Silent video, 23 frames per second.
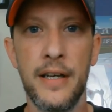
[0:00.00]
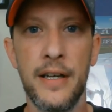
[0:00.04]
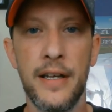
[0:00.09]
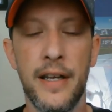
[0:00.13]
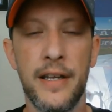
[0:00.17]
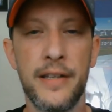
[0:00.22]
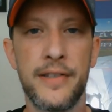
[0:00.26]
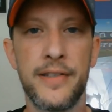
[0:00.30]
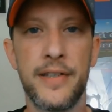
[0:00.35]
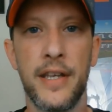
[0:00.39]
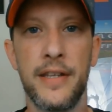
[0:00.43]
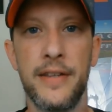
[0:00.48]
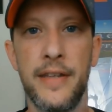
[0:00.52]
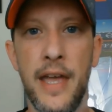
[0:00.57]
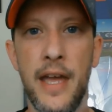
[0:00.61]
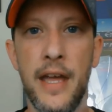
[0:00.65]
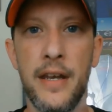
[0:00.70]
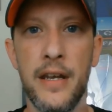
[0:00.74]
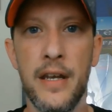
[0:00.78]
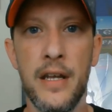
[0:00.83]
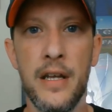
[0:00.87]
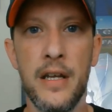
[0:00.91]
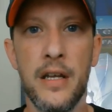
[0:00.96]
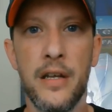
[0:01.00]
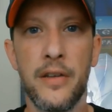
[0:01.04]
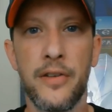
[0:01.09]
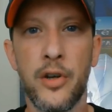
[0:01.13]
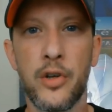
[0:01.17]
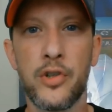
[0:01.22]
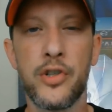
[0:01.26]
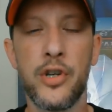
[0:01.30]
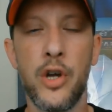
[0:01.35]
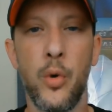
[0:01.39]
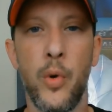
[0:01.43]
and said that
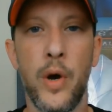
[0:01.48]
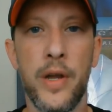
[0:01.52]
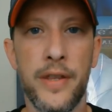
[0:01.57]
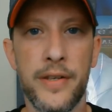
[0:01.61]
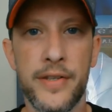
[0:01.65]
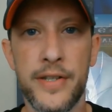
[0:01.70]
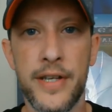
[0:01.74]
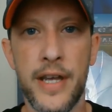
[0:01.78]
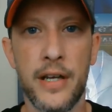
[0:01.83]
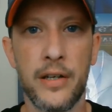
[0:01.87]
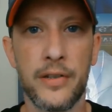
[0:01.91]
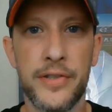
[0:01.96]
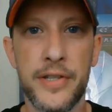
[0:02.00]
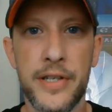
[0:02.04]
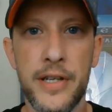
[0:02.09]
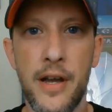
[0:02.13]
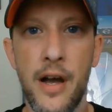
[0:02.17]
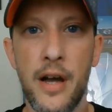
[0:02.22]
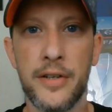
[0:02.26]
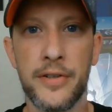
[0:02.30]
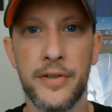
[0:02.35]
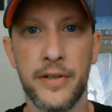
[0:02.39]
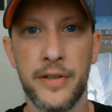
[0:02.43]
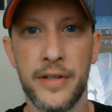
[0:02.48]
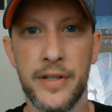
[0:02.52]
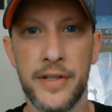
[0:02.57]
there's no way the Seattle Seahawks are going to